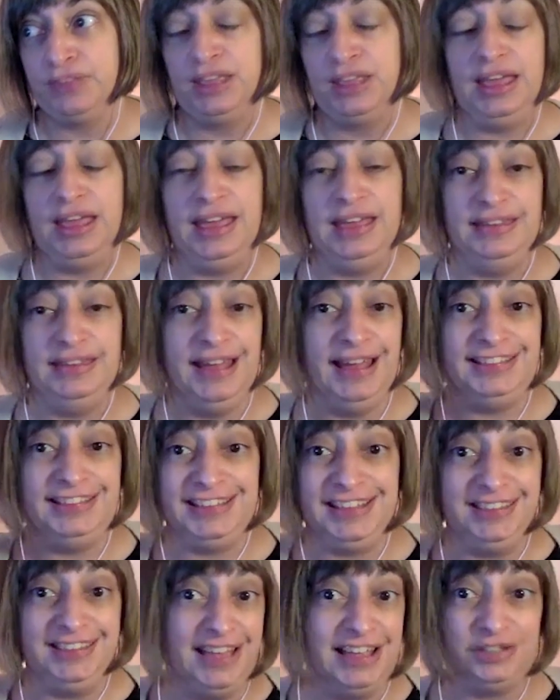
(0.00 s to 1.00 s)
And I
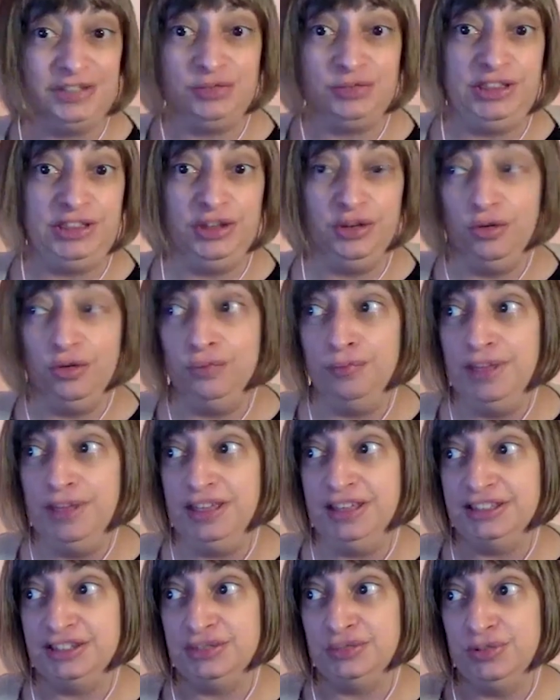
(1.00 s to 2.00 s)
said last week that Ole
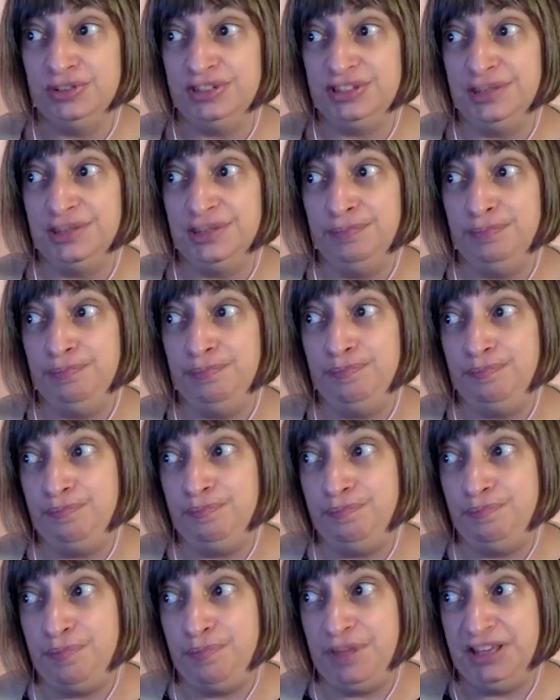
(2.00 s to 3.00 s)
Miss was the
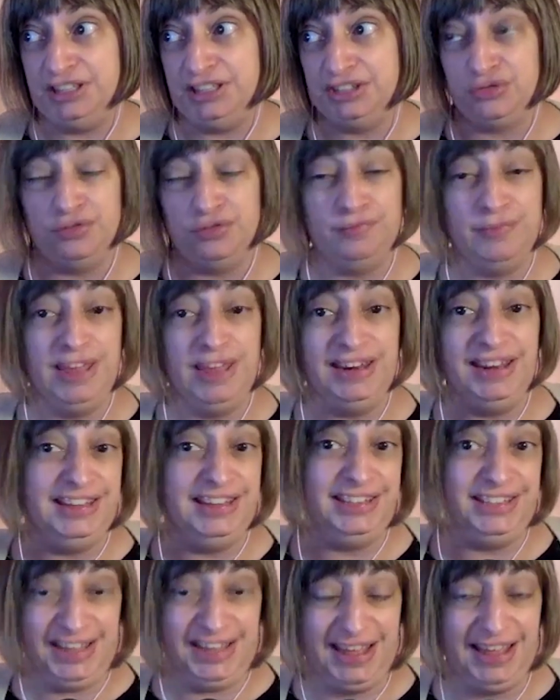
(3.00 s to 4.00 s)
biggest
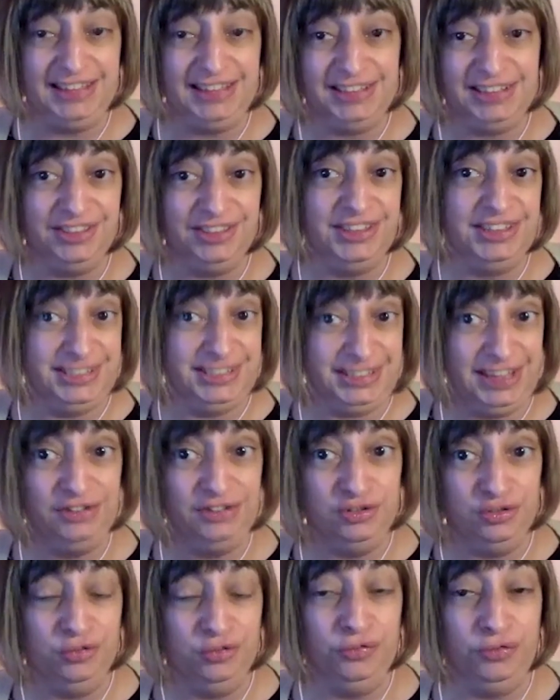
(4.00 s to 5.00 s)
remaining test on the
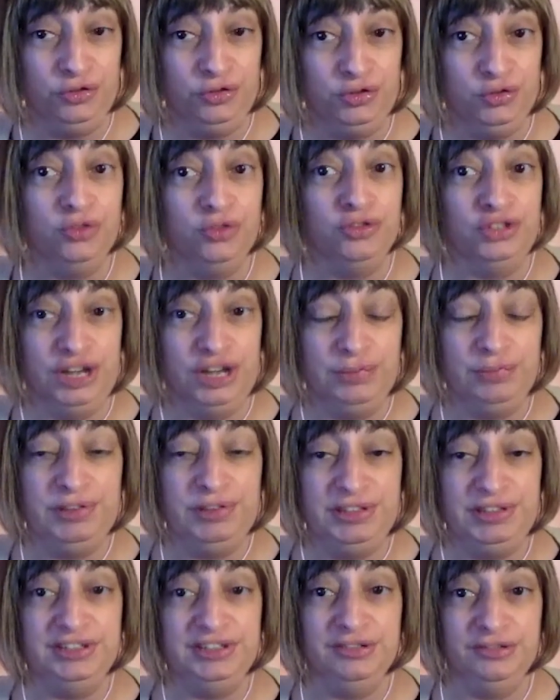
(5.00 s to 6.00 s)
schedule for Georgia up
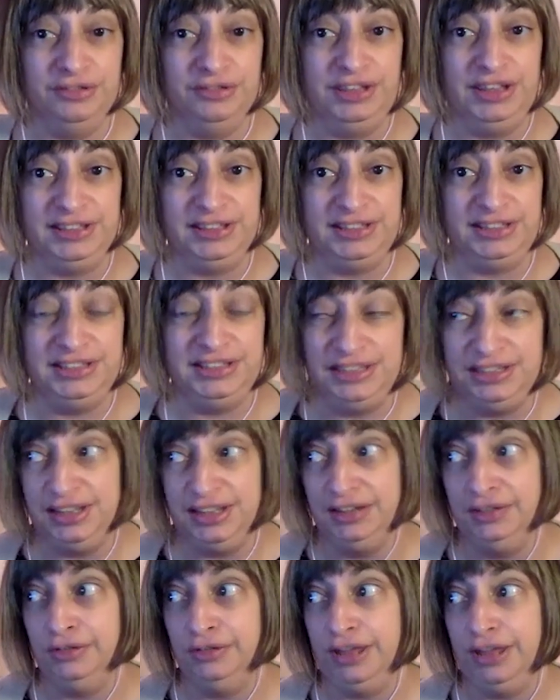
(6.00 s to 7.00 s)
until the SEC
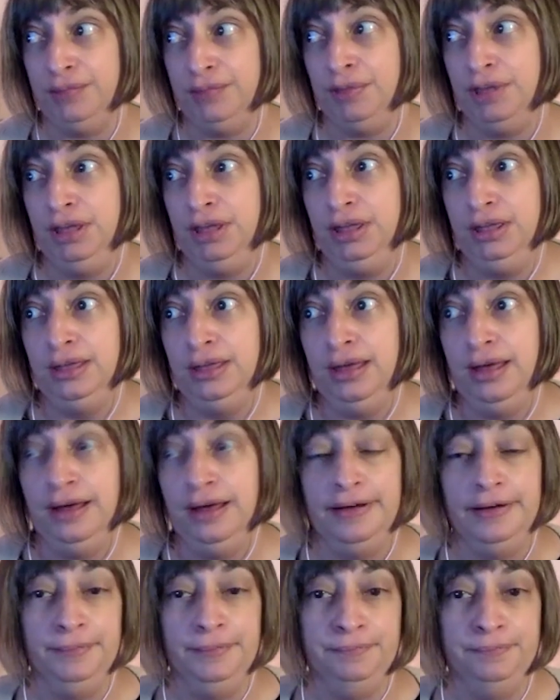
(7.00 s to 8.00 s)
title game.
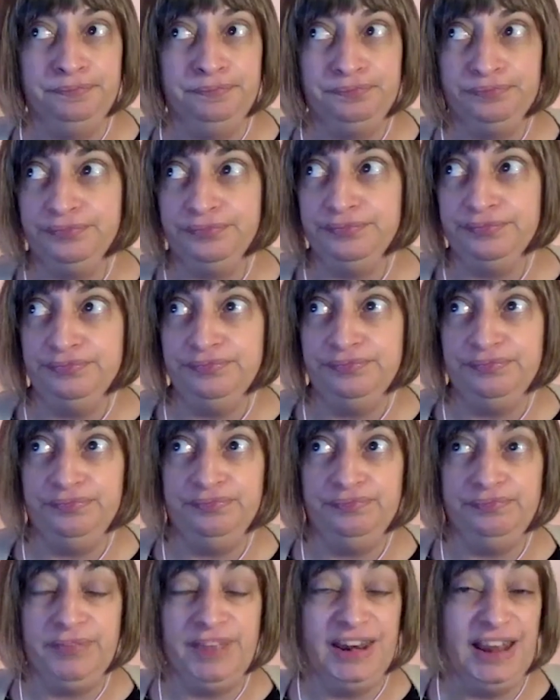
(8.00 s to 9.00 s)

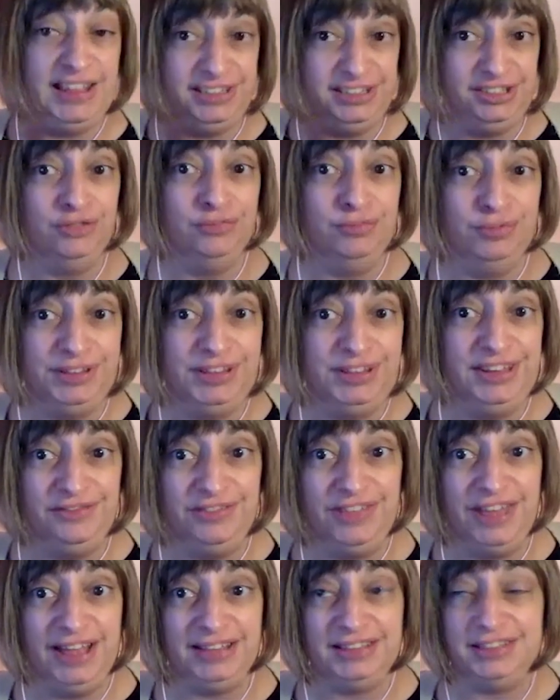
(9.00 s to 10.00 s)
And I still believe
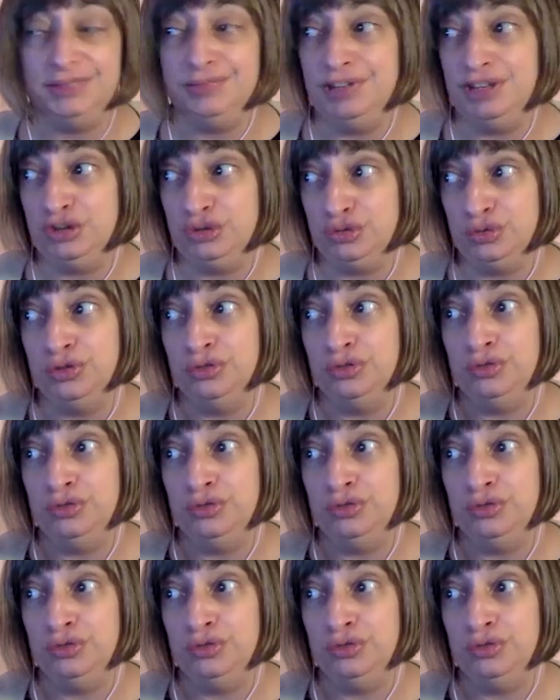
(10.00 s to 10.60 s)
that to be true.